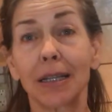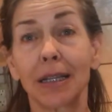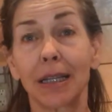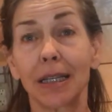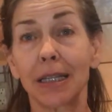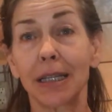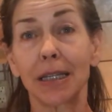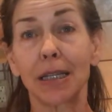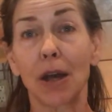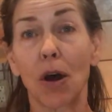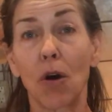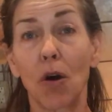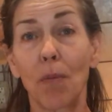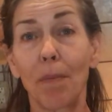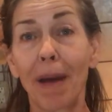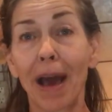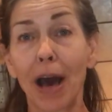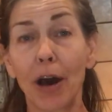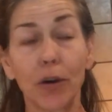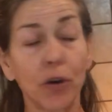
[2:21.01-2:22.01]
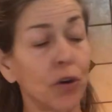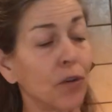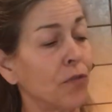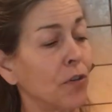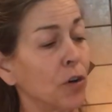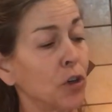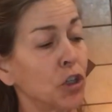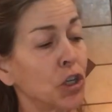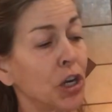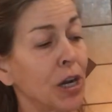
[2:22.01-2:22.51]
This is all powdered
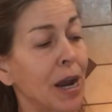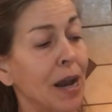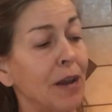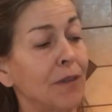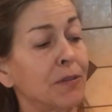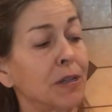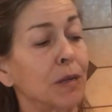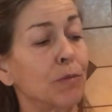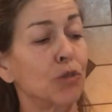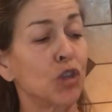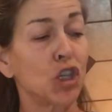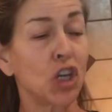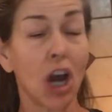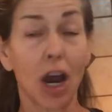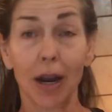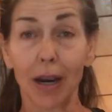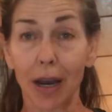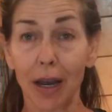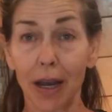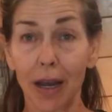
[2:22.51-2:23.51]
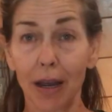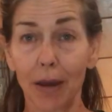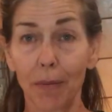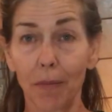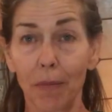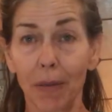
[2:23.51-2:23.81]
version. I have some chaga,